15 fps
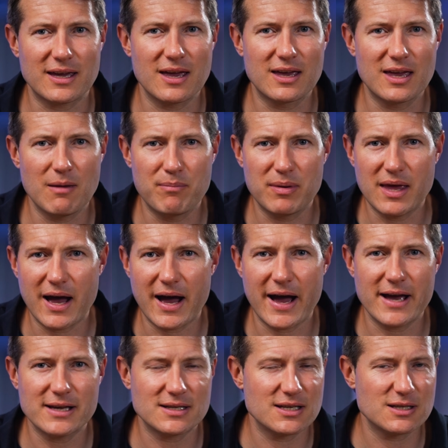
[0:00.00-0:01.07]

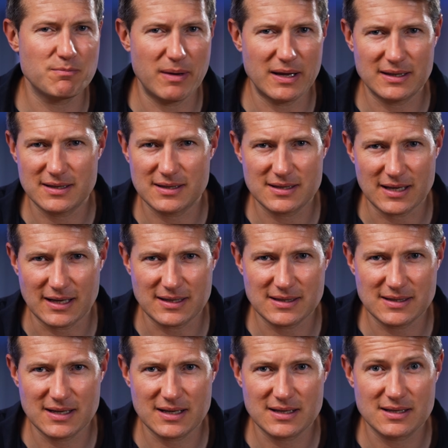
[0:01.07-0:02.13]
KPIs, spend
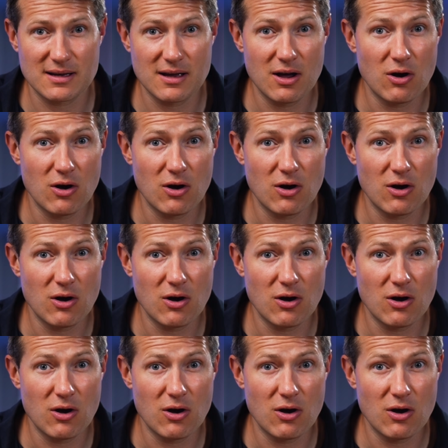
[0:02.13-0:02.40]
statistics,